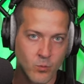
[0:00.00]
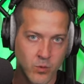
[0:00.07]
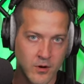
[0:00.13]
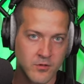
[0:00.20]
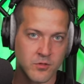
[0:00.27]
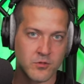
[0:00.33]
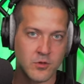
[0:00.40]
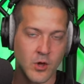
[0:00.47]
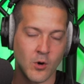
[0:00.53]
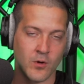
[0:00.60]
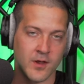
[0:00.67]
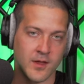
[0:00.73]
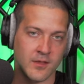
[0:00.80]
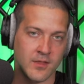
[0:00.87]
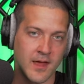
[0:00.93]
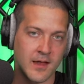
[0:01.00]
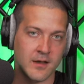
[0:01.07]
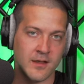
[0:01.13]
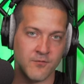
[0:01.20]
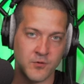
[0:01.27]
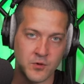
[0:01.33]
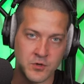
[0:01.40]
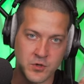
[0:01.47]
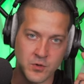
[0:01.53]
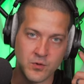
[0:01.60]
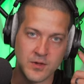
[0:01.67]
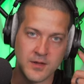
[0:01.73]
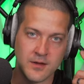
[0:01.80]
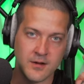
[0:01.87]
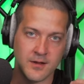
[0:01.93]
worth noting that if you do
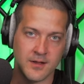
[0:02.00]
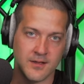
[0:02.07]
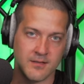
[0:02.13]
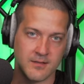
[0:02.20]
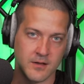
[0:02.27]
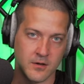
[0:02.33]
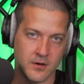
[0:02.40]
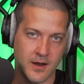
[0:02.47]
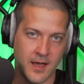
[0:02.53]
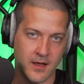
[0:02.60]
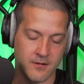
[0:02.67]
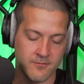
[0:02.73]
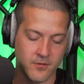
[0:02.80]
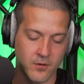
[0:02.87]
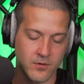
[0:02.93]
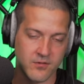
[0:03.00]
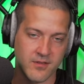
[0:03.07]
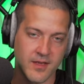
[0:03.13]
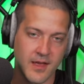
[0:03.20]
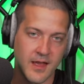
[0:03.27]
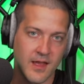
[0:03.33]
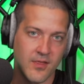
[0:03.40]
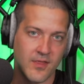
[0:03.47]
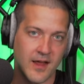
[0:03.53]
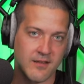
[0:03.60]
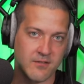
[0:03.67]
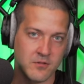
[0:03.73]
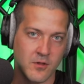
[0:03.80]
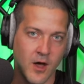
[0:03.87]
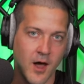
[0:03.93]
hear hiss in your headphones,
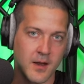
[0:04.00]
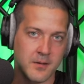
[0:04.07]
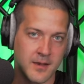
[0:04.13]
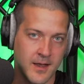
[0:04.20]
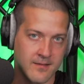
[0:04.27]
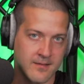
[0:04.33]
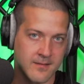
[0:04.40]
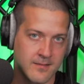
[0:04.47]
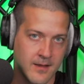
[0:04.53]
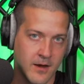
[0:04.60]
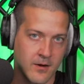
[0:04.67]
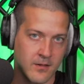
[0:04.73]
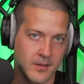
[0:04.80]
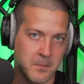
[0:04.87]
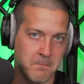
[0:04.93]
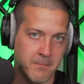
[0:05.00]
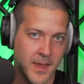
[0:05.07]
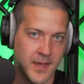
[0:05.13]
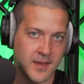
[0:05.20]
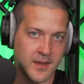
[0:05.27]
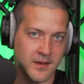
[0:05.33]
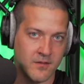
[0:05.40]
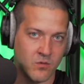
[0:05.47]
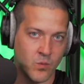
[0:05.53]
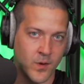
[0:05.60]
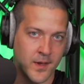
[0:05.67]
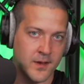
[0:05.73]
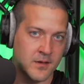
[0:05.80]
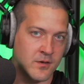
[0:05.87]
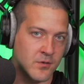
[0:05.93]
that's not necessarily making its
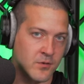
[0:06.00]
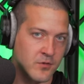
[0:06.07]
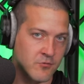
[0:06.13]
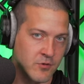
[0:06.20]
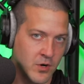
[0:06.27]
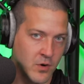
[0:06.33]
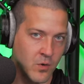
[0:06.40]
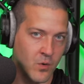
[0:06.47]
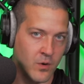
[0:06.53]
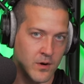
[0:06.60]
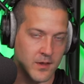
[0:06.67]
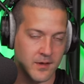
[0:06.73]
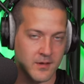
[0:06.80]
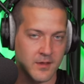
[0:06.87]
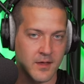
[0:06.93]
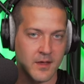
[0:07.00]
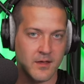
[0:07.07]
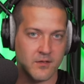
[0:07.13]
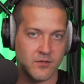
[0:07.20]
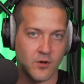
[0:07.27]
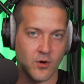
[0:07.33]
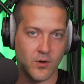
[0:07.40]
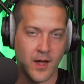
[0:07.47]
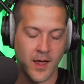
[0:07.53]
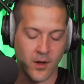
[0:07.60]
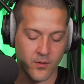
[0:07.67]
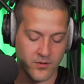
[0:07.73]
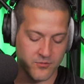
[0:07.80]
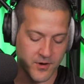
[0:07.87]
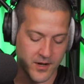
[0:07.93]
way to the recording. So I
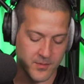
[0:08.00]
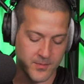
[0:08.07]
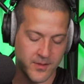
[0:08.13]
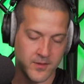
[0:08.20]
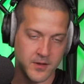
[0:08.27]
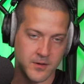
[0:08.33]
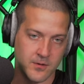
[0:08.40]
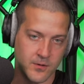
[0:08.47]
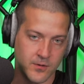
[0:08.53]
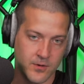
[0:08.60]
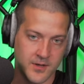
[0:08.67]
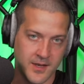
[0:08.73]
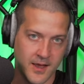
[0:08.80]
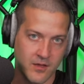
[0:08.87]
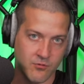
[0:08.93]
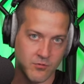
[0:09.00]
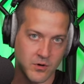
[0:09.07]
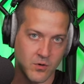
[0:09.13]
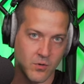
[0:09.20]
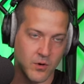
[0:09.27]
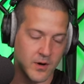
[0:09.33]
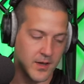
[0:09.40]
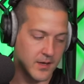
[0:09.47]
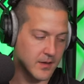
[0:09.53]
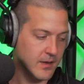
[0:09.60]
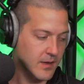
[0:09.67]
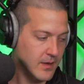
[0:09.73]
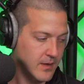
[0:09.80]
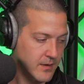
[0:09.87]
always recommend that you do a test recording,